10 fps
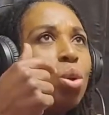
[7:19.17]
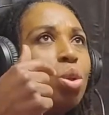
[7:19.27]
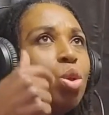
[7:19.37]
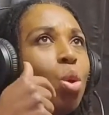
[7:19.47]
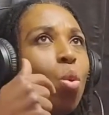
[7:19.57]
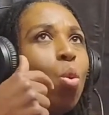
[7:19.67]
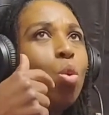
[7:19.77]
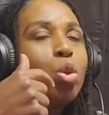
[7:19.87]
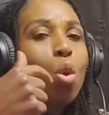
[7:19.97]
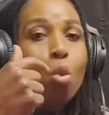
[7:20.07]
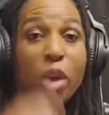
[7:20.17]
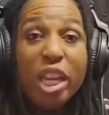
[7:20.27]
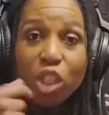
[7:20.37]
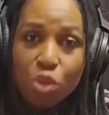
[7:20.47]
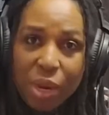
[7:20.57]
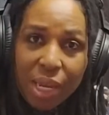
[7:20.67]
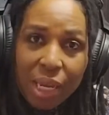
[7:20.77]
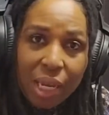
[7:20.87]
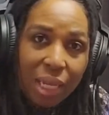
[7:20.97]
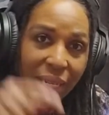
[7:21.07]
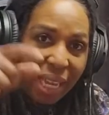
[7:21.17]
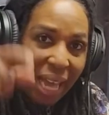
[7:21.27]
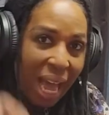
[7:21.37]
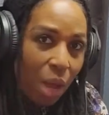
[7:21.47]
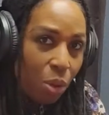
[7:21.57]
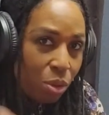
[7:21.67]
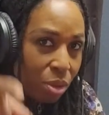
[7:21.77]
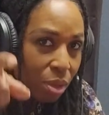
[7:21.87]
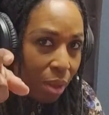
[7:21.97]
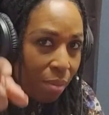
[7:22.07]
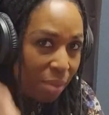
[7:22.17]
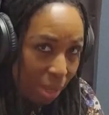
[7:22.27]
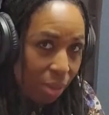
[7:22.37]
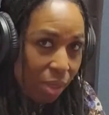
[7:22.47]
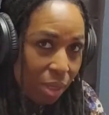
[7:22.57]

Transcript: So we drink the cow's milk.